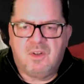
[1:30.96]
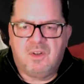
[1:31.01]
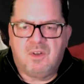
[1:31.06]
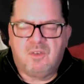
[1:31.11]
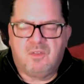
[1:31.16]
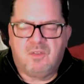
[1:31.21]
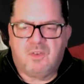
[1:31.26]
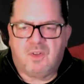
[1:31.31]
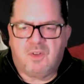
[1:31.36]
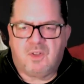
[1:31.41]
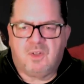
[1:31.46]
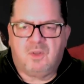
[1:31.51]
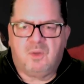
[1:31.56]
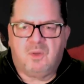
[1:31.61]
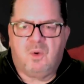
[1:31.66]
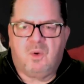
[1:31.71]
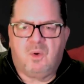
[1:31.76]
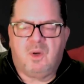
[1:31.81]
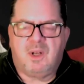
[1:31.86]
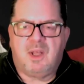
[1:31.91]
for the
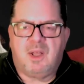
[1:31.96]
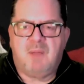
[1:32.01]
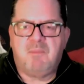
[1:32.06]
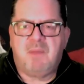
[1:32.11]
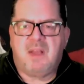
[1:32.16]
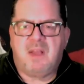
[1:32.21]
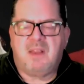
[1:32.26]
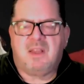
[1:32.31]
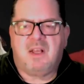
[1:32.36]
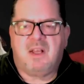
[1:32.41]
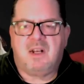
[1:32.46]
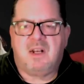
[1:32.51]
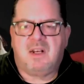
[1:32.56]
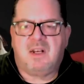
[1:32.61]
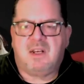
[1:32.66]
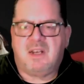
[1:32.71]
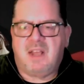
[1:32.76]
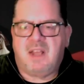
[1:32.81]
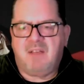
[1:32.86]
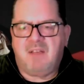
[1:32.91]
lord it meant
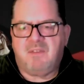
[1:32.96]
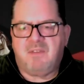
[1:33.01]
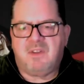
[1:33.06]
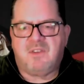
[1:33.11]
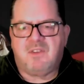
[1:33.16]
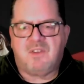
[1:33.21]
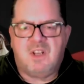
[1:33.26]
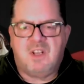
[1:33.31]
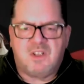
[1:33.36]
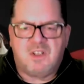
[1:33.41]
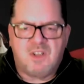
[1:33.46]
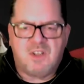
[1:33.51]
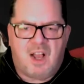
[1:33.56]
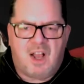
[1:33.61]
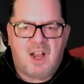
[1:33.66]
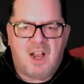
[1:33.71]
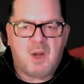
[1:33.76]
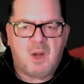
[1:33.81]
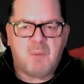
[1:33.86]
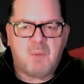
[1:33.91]
that david's
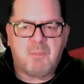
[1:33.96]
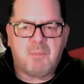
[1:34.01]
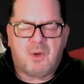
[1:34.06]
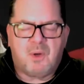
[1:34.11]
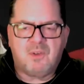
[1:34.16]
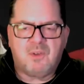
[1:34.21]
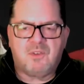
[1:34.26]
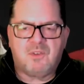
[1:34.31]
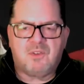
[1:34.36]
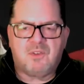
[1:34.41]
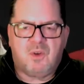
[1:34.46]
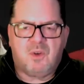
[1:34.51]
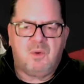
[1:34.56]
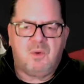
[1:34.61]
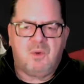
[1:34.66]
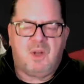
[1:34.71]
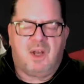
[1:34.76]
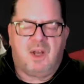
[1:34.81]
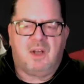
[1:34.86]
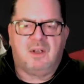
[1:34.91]
entire
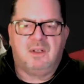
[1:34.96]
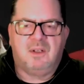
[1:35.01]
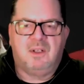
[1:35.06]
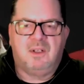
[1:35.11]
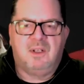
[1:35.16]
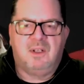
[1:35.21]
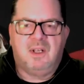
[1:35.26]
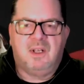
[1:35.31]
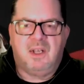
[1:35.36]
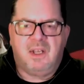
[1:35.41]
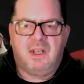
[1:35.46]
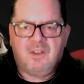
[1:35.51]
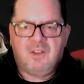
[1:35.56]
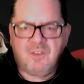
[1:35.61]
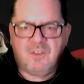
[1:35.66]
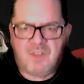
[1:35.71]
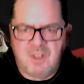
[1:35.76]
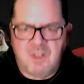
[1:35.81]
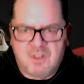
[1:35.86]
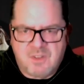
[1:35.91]
persona
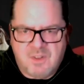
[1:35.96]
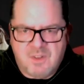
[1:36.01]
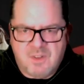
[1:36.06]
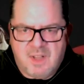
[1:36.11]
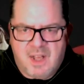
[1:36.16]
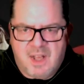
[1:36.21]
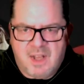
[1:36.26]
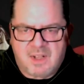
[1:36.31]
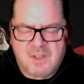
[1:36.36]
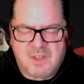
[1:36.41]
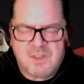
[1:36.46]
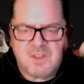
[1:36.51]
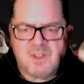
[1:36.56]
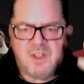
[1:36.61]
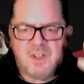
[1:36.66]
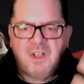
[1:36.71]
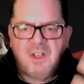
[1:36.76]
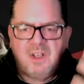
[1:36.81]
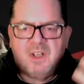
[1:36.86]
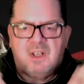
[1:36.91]
his intellect,
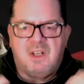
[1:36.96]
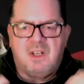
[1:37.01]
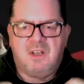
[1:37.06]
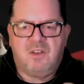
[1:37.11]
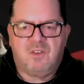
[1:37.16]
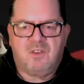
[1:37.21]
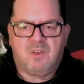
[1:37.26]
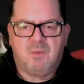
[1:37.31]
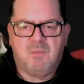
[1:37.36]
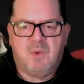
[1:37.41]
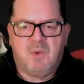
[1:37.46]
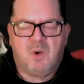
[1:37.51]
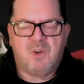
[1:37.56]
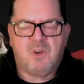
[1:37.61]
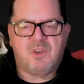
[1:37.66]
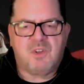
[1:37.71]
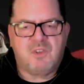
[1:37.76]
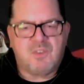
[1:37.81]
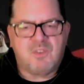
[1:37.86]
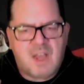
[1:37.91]
his
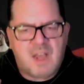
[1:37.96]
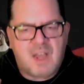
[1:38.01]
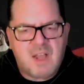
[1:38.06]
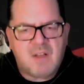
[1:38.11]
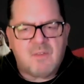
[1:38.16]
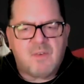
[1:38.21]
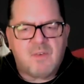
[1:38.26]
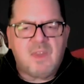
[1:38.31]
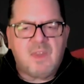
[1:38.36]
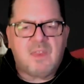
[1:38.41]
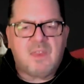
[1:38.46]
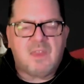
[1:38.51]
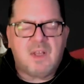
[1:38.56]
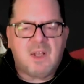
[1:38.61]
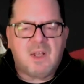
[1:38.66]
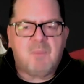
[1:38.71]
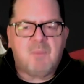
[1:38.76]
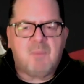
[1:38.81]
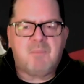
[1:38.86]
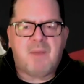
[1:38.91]
emotions,
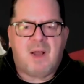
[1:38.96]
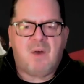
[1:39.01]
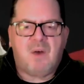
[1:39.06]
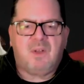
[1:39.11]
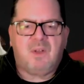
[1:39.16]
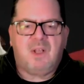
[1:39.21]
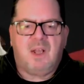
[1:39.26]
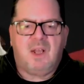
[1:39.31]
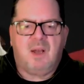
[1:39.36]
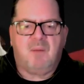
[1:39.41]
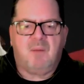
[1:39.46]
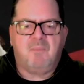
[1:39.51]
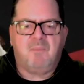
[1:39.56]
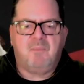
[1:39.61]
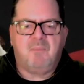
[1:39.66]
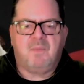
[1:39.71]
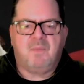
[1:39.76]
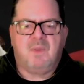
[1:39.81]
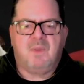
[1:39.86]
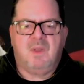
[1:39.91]
everything about him
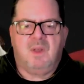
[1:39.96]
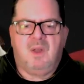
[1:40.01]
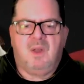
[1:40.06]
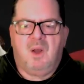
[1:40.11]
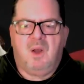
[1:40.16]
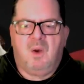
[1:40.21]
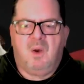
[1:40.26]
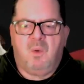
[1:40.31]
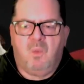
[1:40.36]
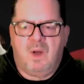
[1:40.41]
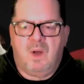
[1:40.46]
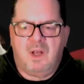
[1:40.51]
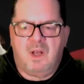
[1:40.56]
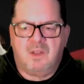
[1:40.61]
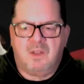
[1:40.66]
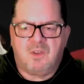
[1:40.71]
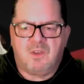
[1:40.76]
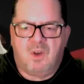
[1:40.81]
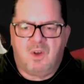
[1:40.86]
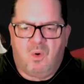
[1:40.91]

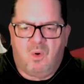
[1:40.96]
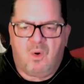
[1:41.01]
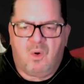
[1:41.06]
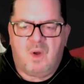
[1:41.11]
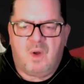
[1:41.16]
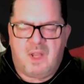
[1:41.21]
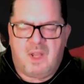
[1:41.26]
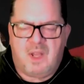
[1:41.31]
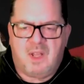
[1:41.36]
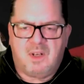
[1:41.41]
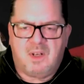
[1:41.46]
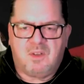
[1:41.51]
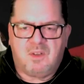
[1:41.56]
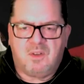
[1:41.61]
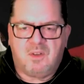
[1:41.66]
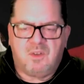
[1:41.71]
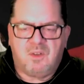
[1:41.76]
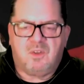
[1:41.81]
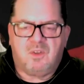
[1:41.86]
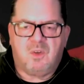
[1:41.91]
was
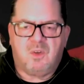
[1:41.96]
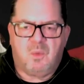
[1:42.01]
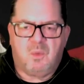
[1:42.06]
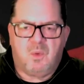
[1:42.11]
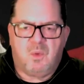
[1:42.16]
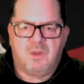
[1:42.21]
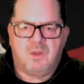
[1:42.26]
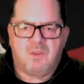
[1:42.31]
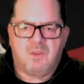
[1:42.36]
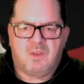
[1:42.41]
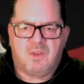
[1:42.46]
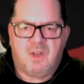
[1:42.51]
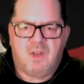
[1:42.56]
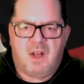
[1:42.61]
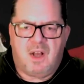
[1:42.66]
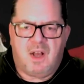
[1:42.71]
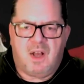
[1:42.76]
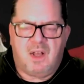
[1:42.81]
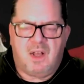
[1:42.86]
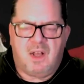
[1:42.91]
oriented towards
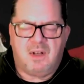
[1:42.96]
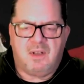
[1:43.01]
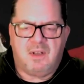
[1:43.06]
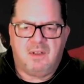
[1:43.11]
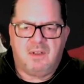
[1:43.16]
God.